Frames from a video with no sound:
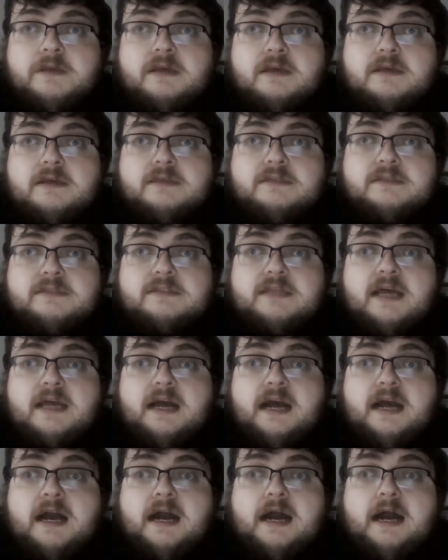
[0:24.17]
because
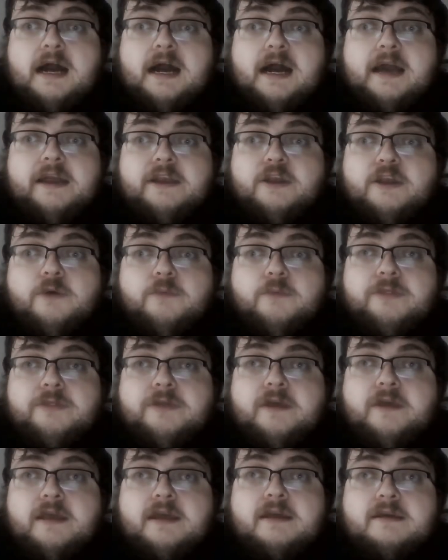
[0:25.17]
I don't
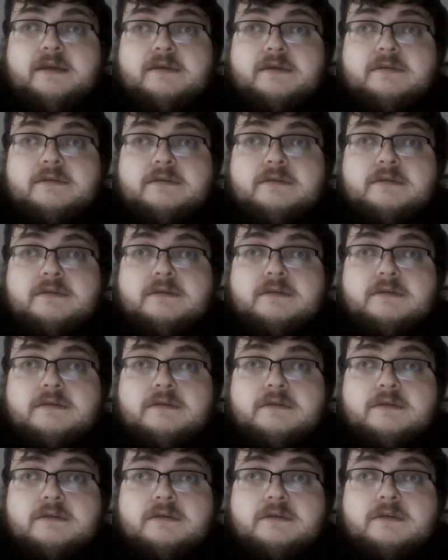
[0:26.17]
think
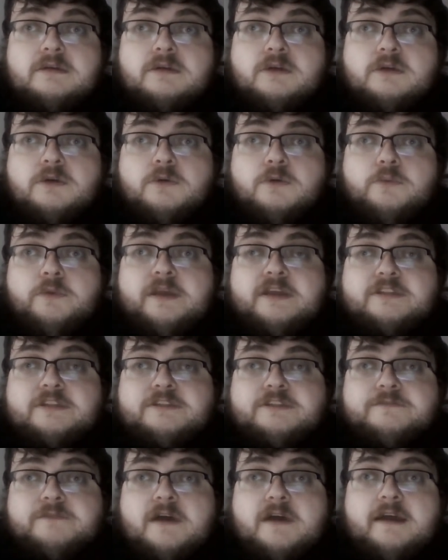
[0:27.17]
we
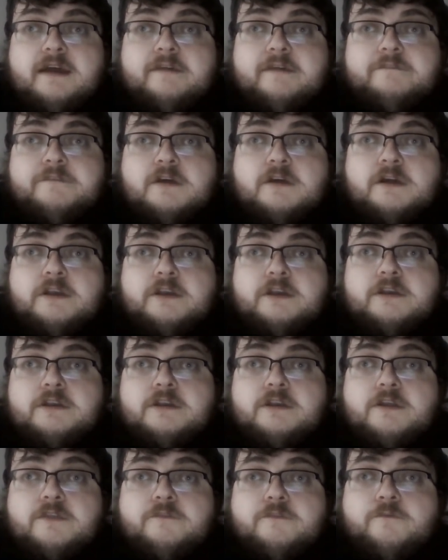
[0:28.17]
could survive
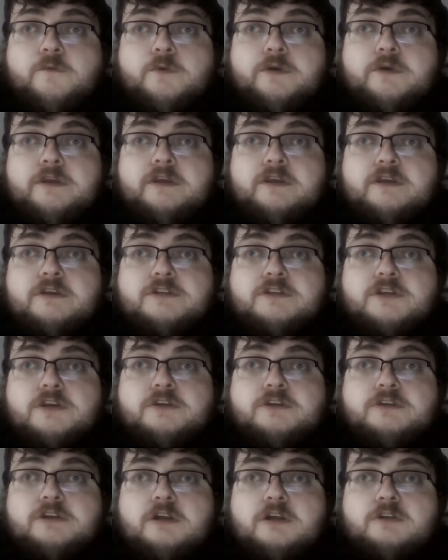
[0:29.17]
another four years
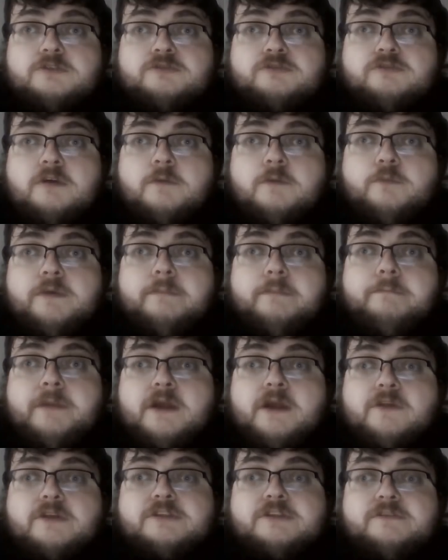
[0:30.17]
under Donald Trump. We
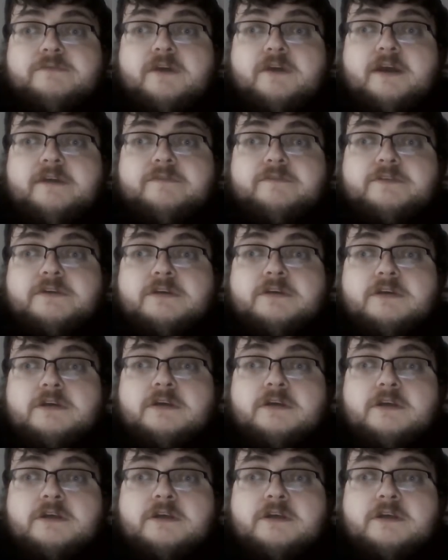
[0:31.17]
barely survived